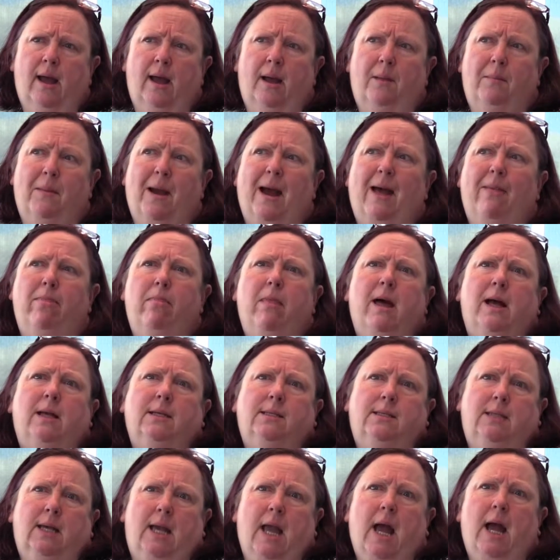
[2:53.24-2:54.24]
and
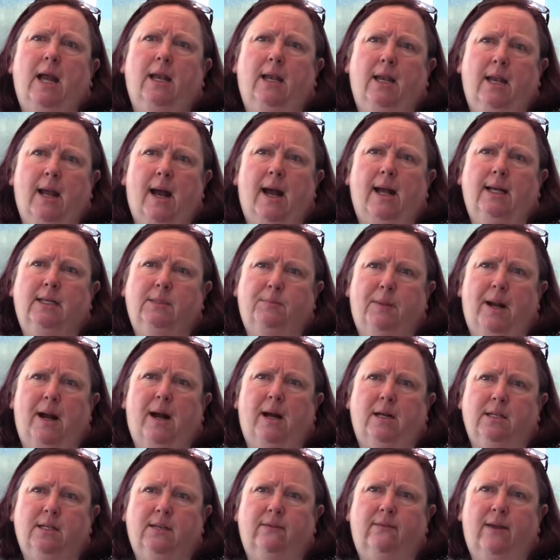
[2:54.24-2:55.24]
that's the kind of nice
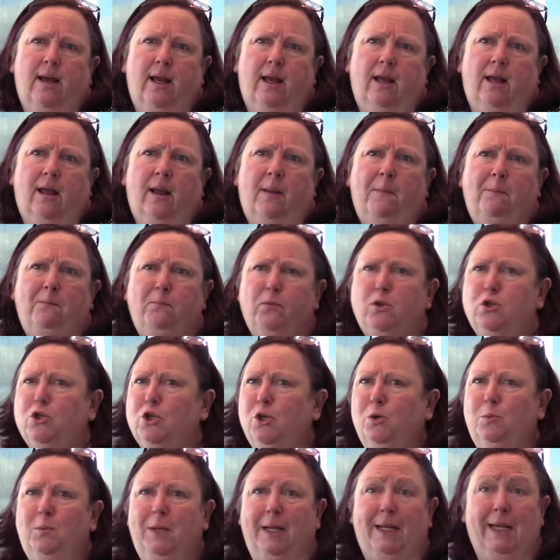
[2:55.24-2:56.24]
part of it.
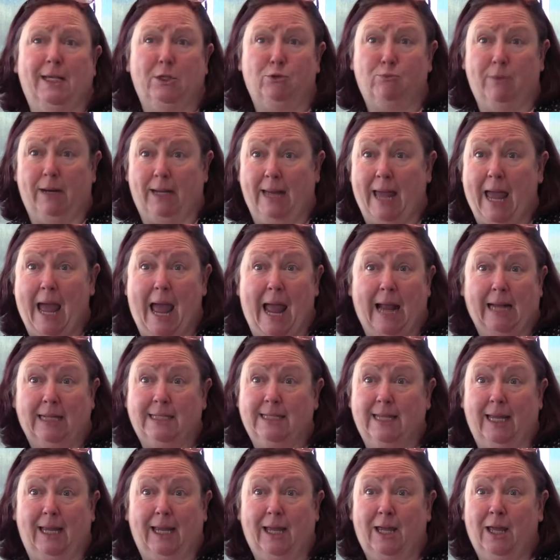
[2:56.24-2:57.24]
Soup Week is really
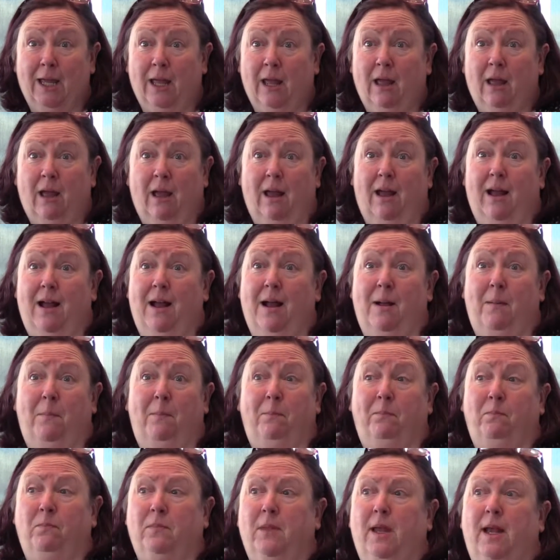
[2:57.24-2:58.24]
hectic.
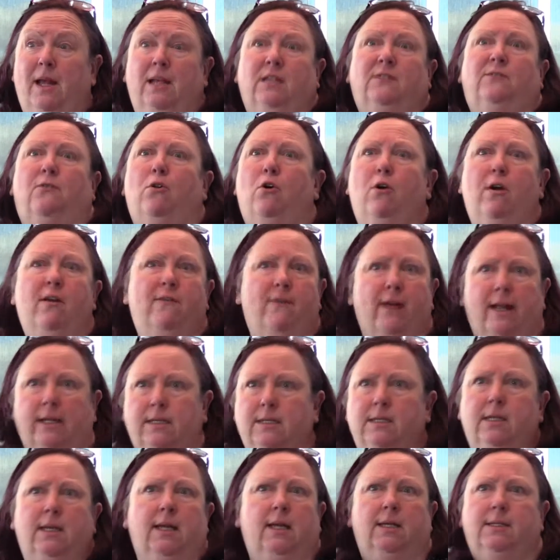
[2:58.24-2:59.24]
It's 4
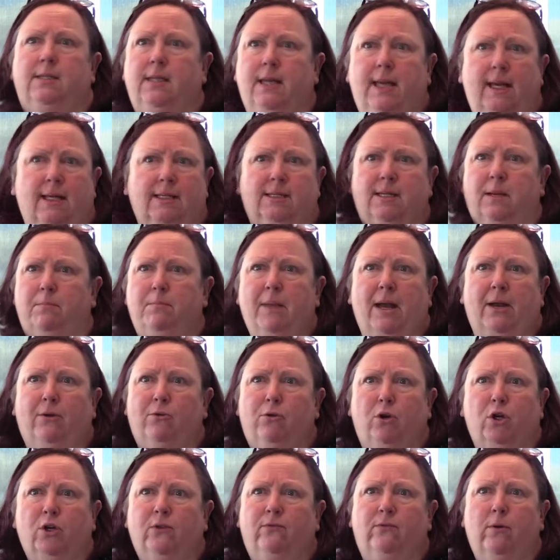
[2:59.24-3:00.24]
events and it's a
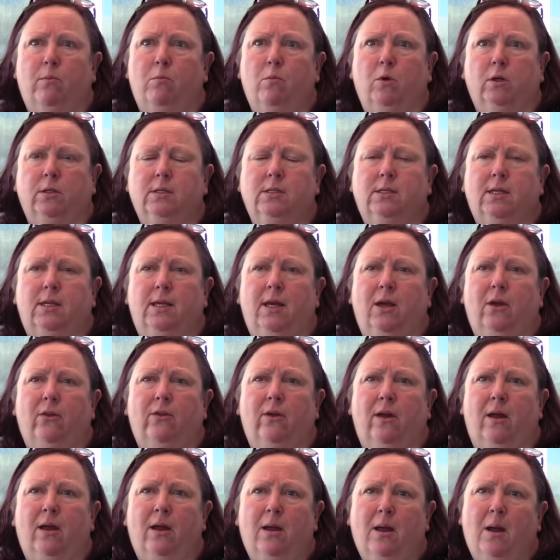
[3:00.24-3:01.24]
mad rush from one to the
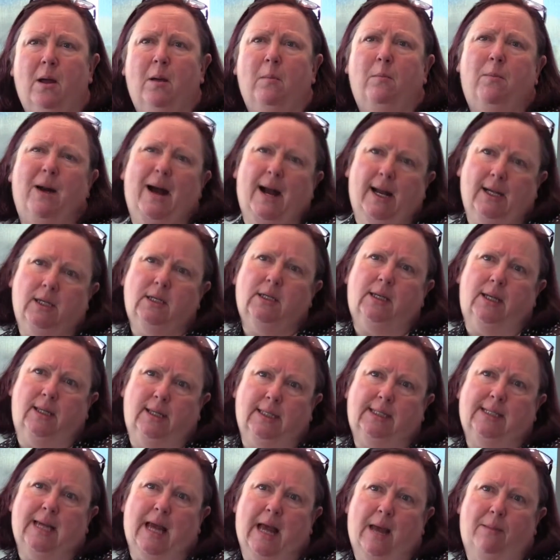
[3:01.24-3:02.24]
other, but actually
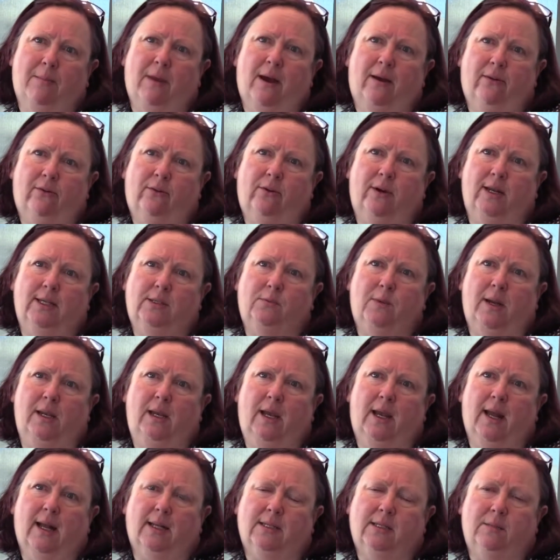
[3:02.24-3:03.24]
the time after is when
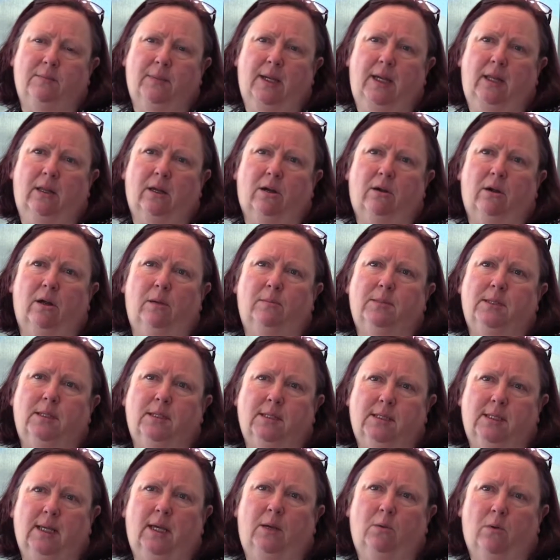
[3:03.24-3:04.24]
you get to meet the groups
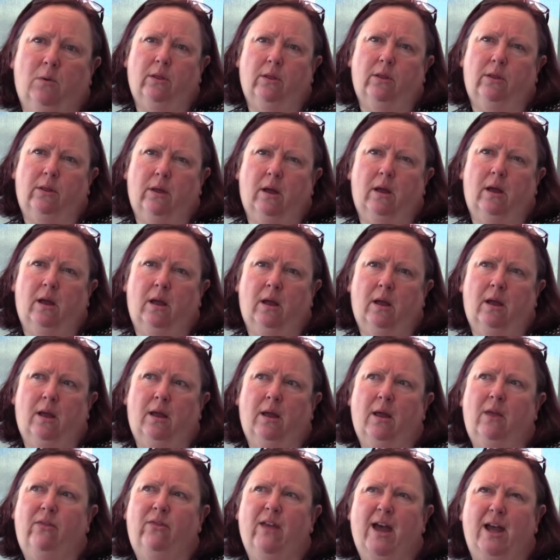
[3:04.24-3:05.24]
and what
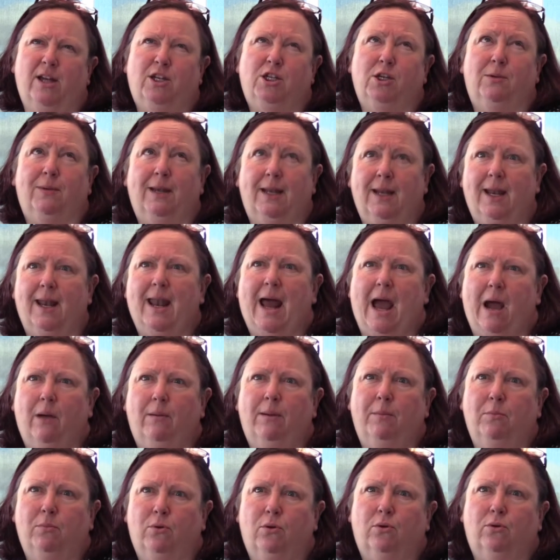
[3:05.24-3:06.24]
they're doing and
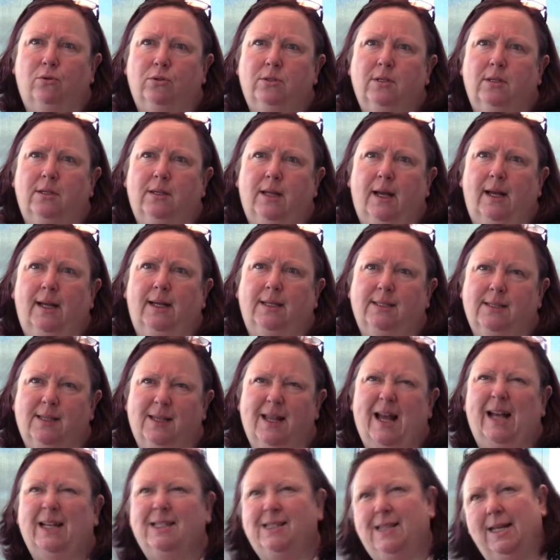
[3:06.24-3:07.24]
how important that is,
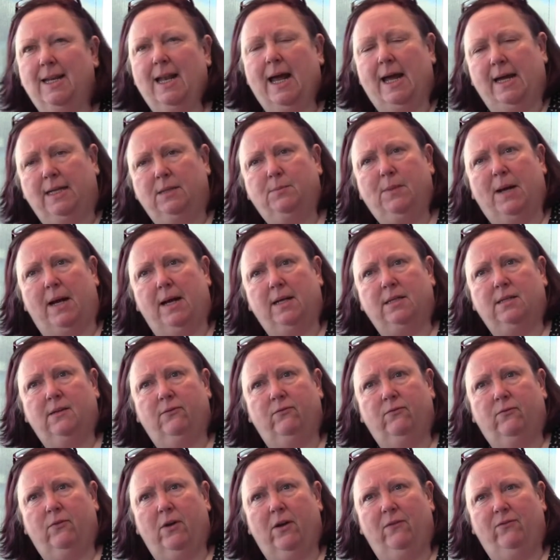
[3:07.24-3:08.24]
and that's the nice part
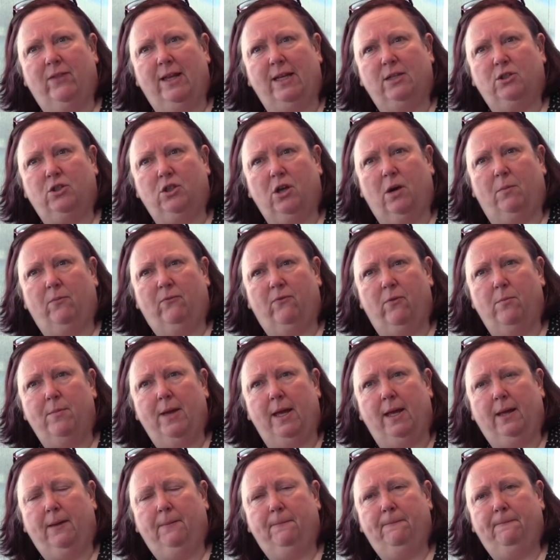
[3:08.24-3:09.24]
of this job for
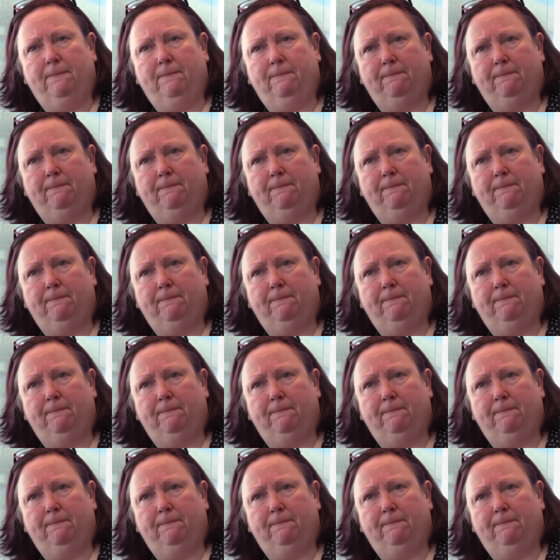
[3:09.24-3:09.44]
me.